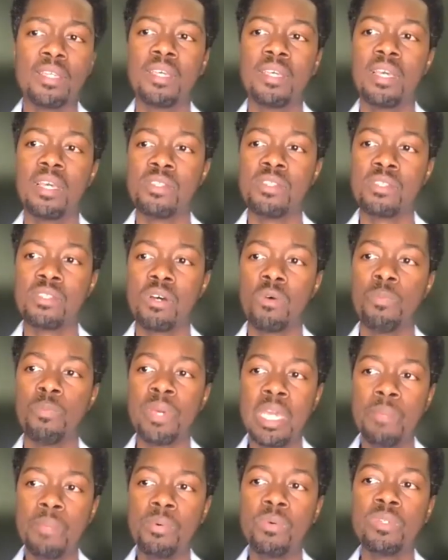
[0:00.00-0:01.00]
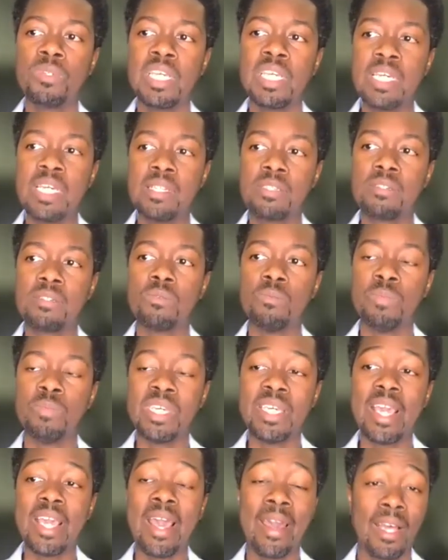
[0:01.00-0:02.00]
And so people need to
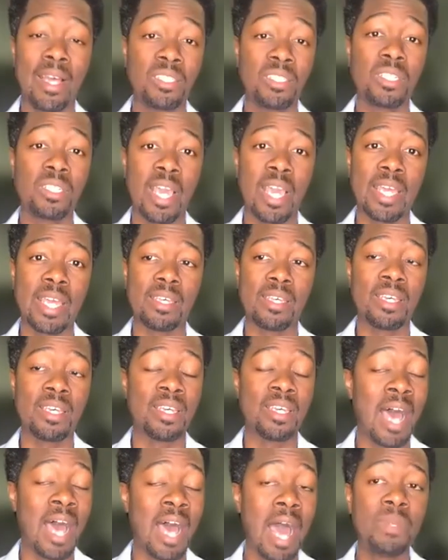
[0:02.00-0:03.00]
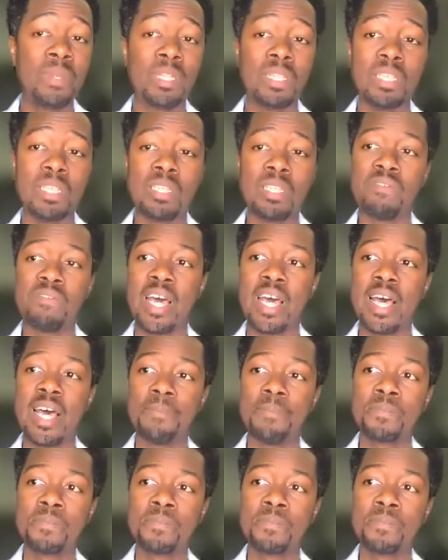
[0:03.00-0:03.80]
be educated. And I believe that